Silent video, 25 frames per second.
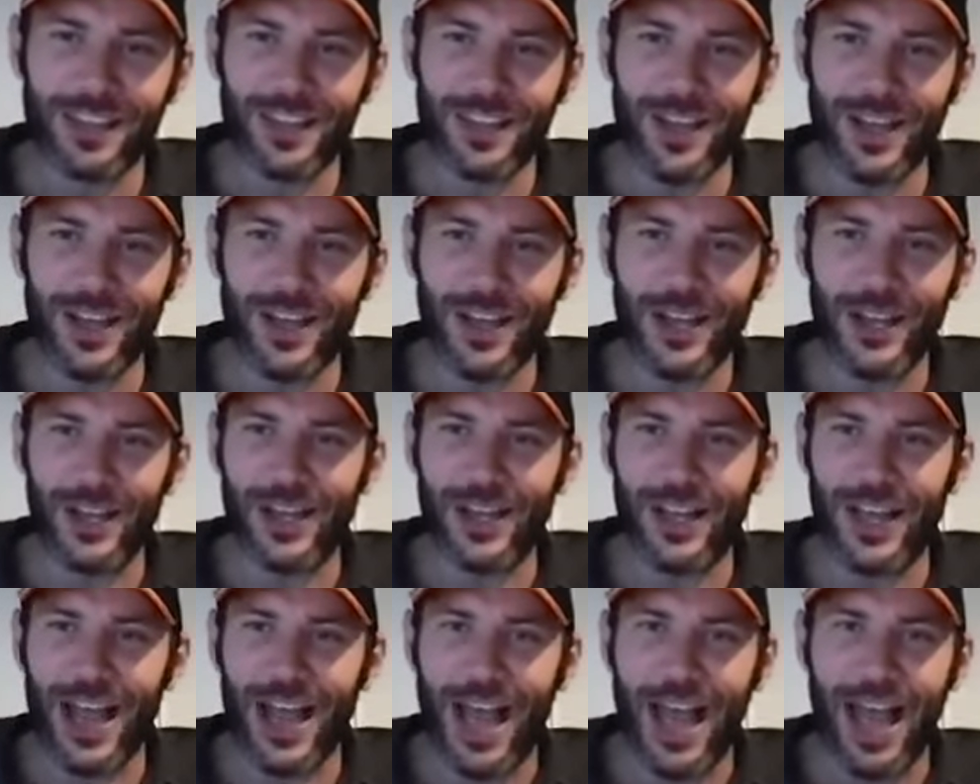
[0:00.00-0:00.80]

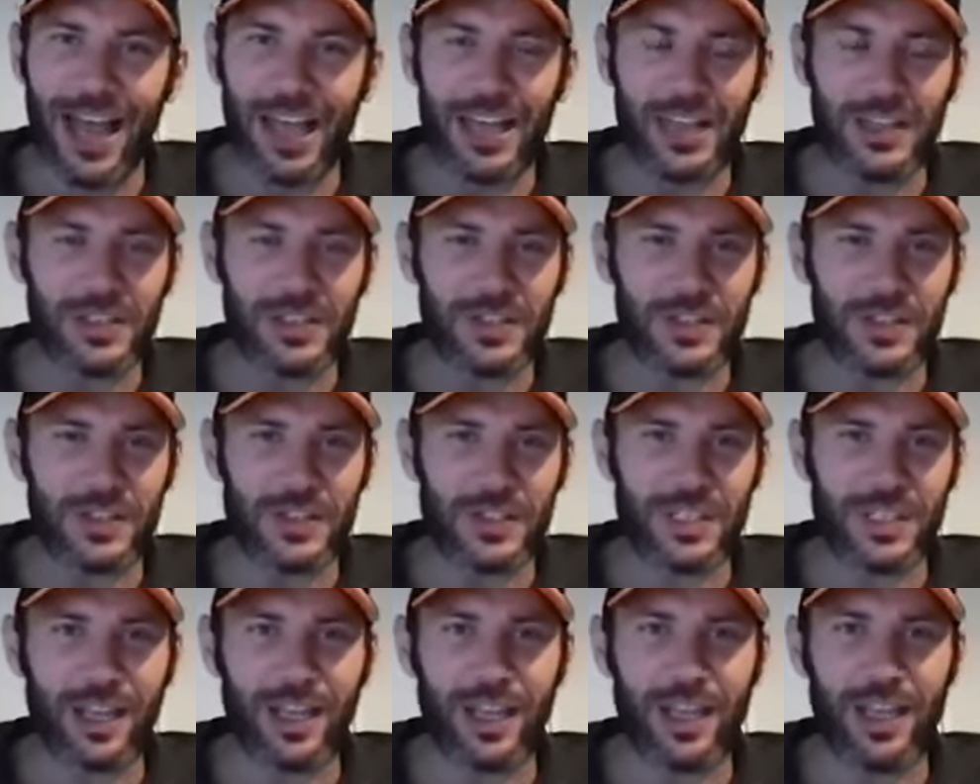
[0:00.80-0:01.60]
and
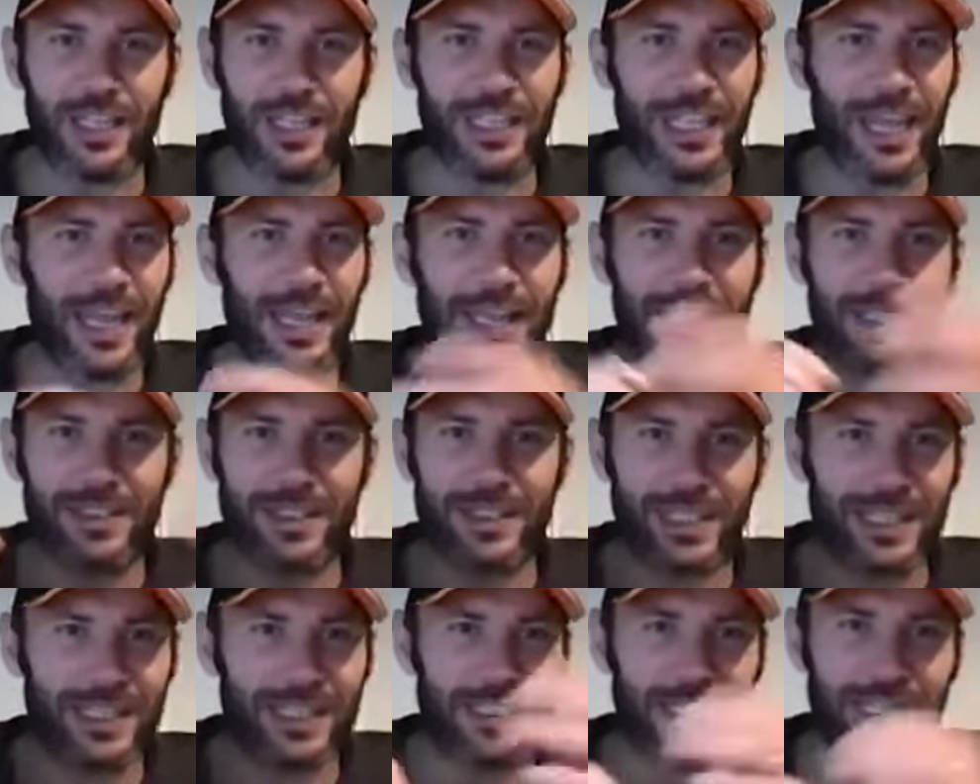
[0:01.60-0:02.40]
yeah,
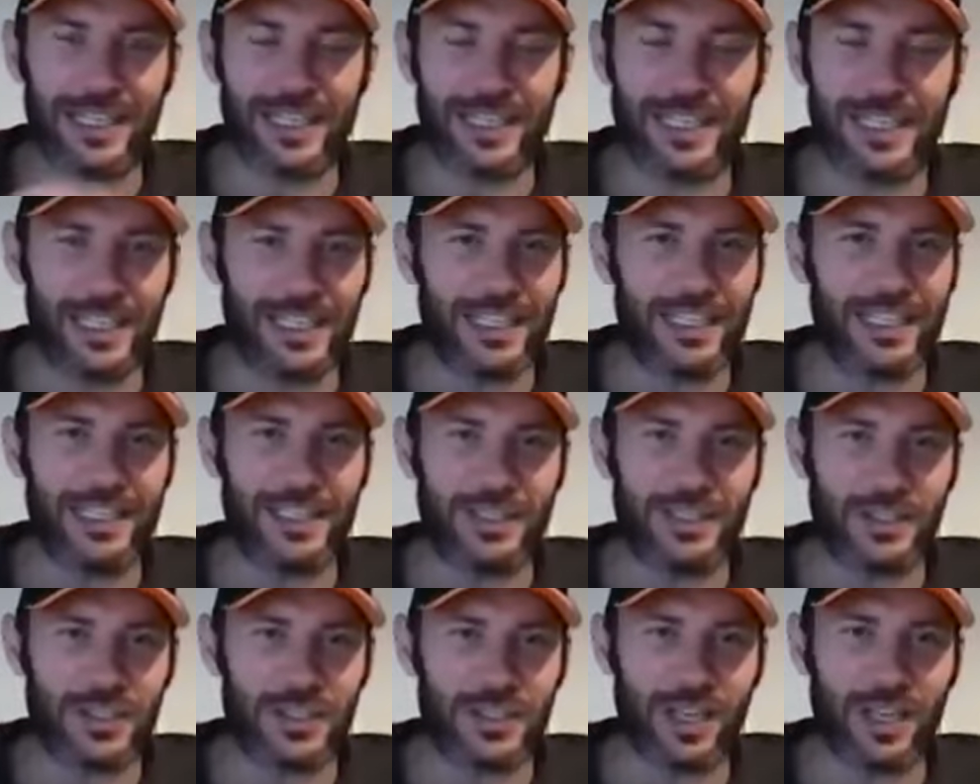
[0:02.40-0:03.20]
it, it, it
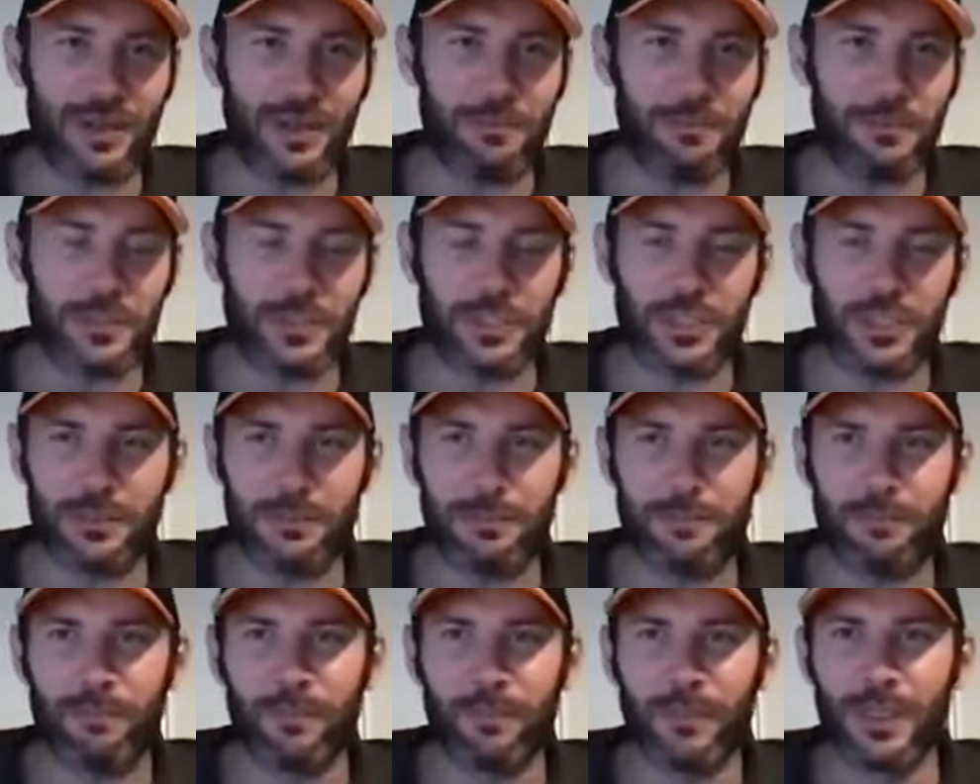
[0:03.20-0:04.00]
is um,
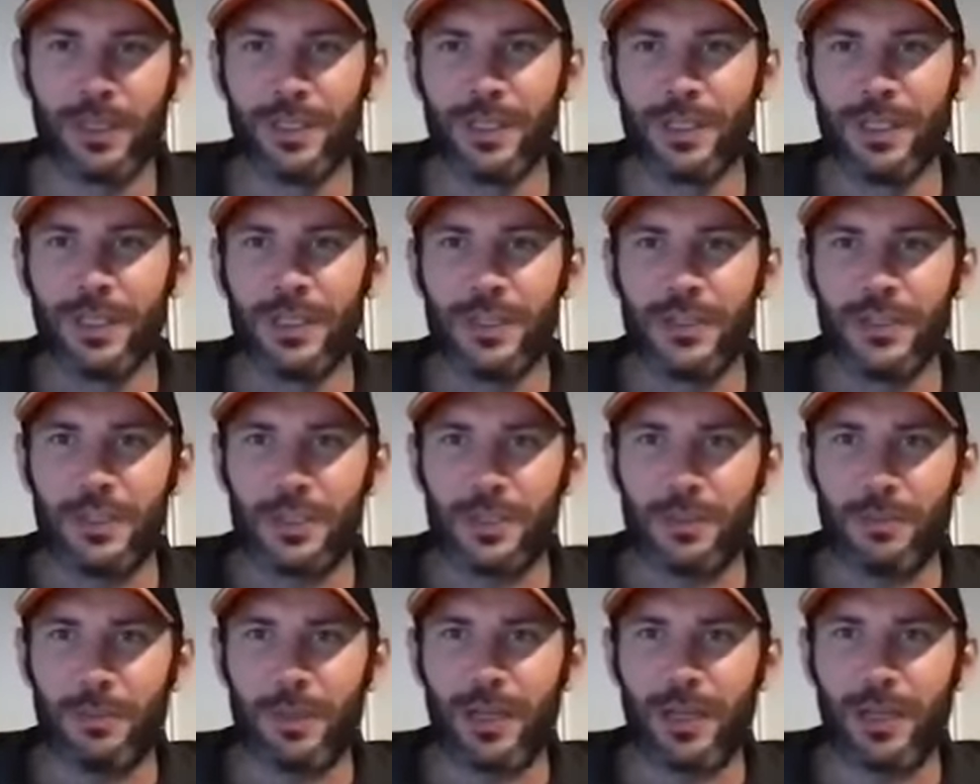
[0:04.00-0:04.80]
some
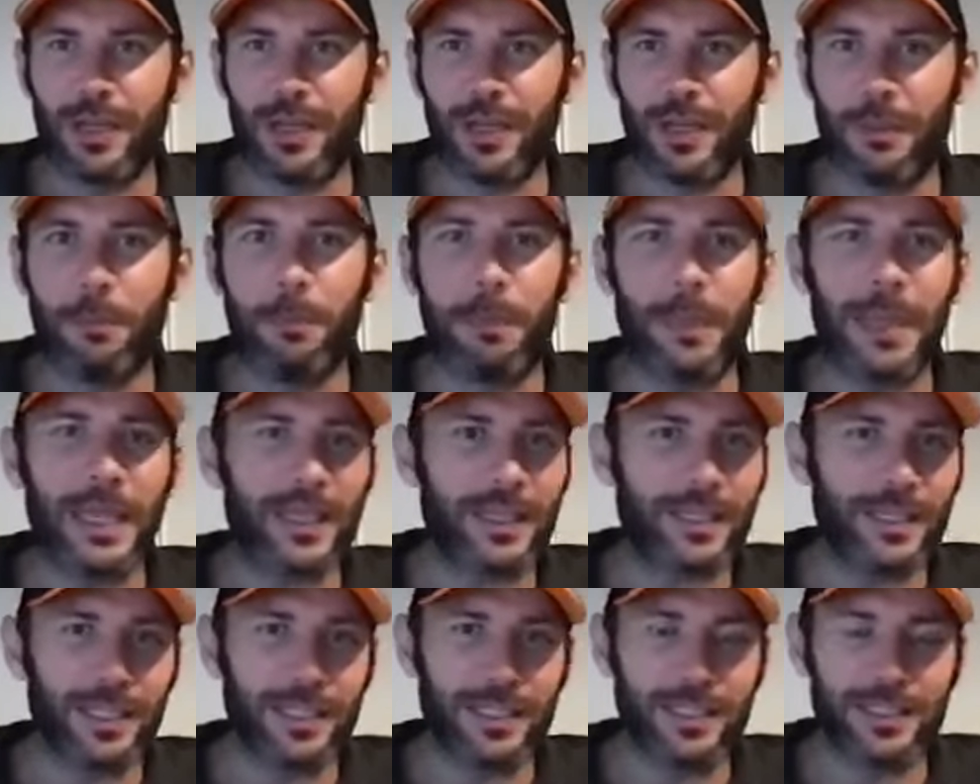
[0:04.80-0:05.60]
some uh,
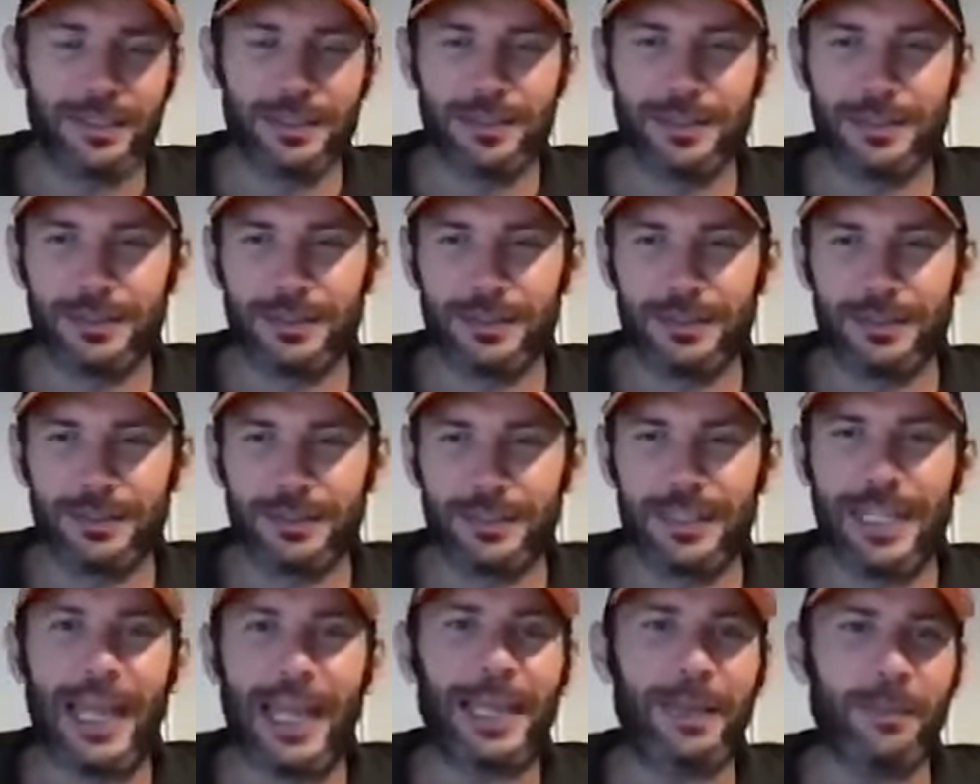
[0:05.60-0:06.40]
big
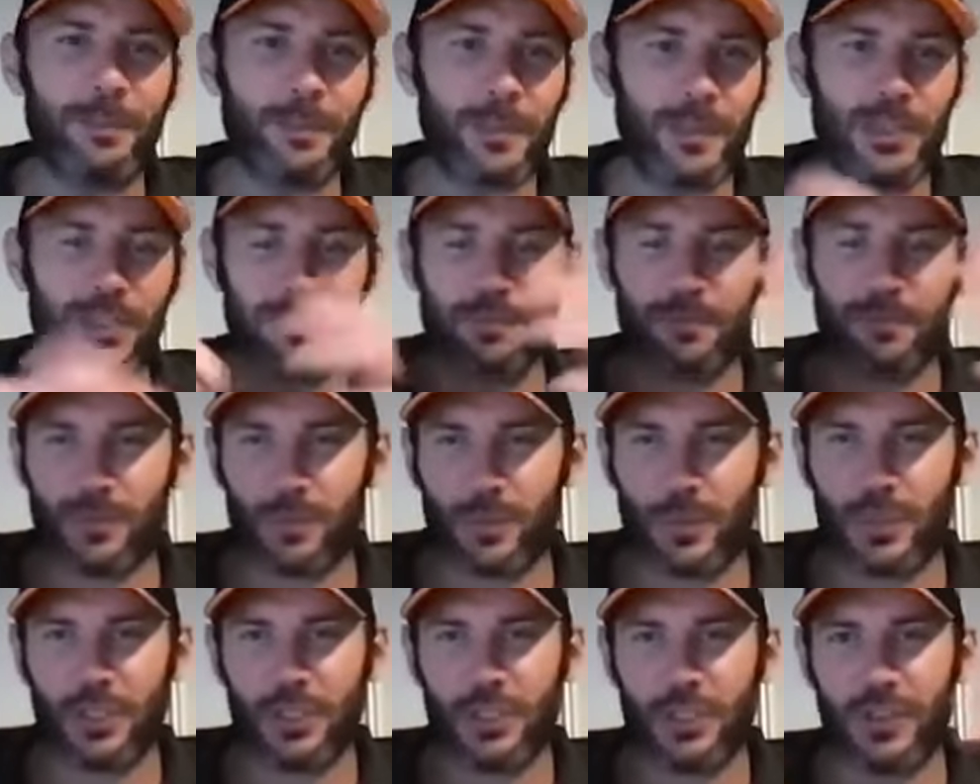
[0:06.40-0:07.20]
names,
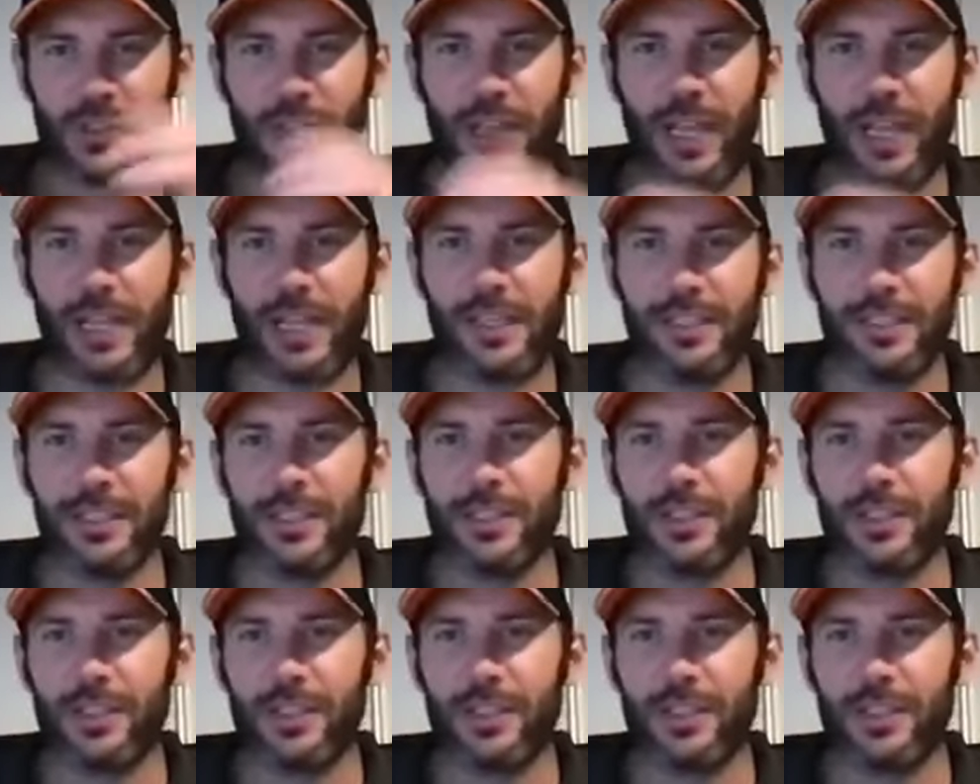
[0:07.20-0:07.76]
we should say.